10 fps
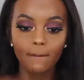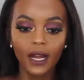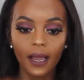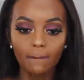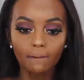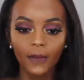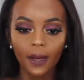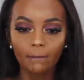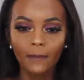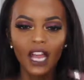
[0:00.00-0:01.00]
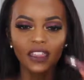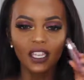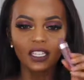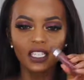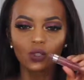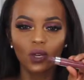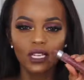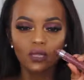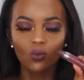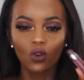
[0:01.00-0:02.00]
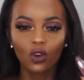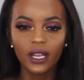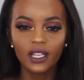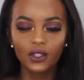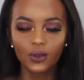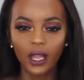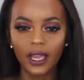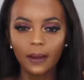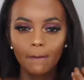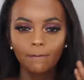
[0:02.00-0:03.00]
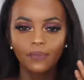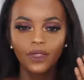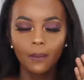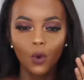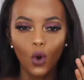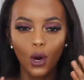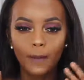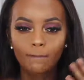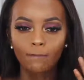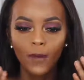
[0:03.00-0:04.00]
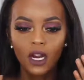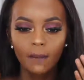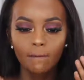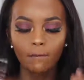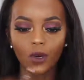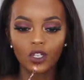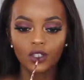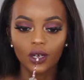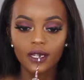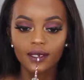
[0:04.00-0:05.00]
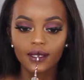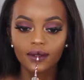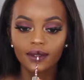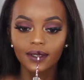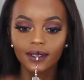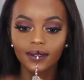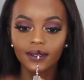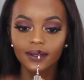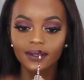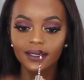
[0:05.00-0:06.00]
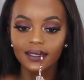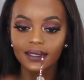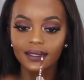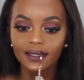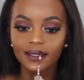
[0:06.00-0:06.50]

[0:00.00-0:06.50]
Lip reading: But I think this one is more into like the more moisturizing liquid lipstick.